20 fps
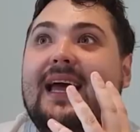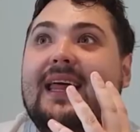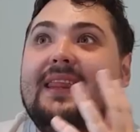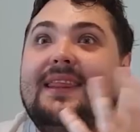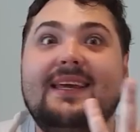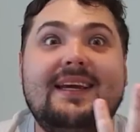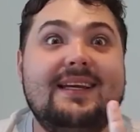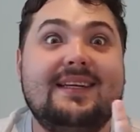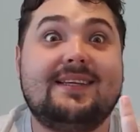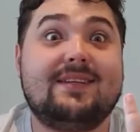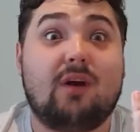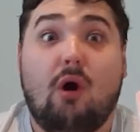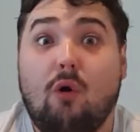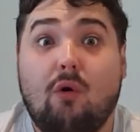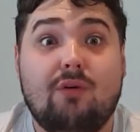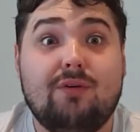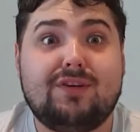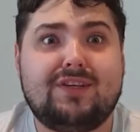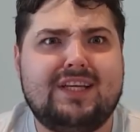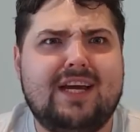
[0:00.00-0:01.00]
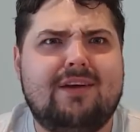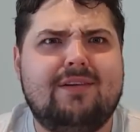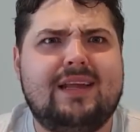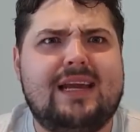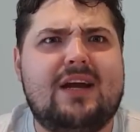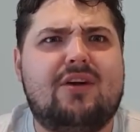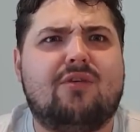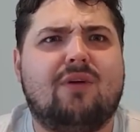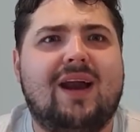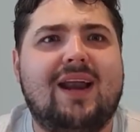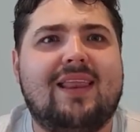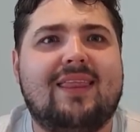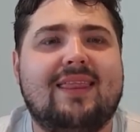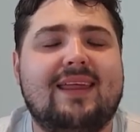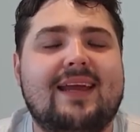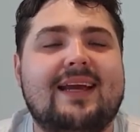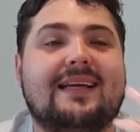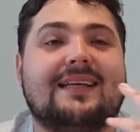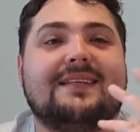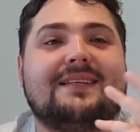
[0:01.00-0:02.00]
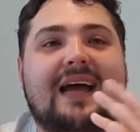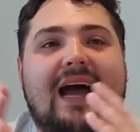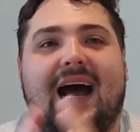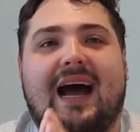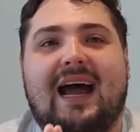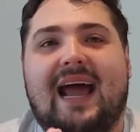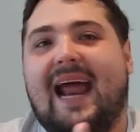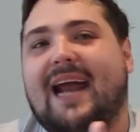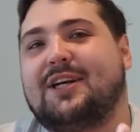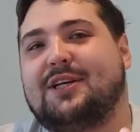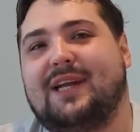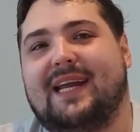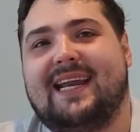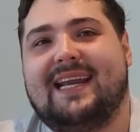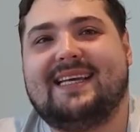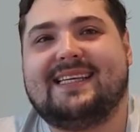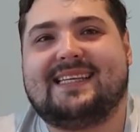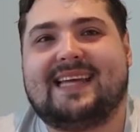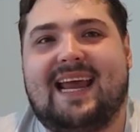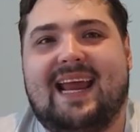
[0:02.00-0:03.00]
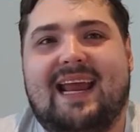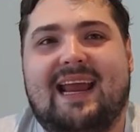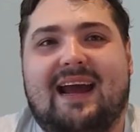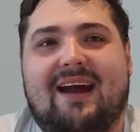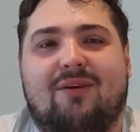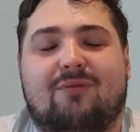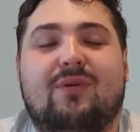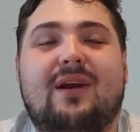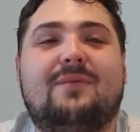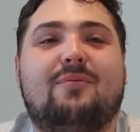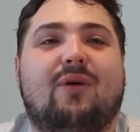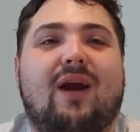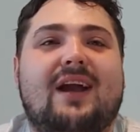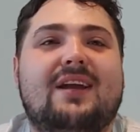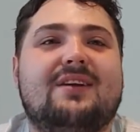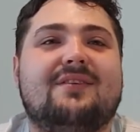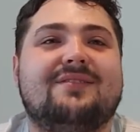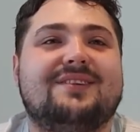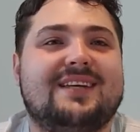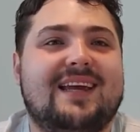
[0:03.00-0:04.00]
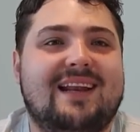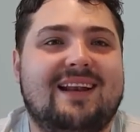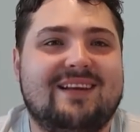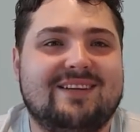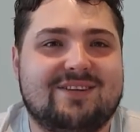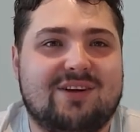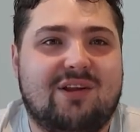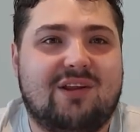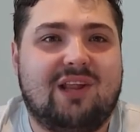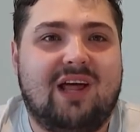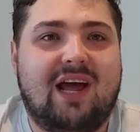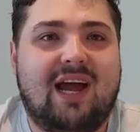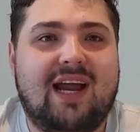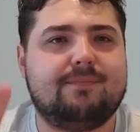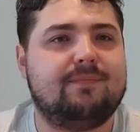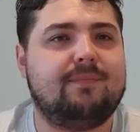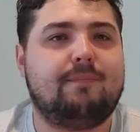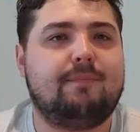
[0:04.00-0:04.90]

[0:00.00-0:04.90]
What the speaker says: These all sound like great things. Actually, it is a rebrand of Senators Online.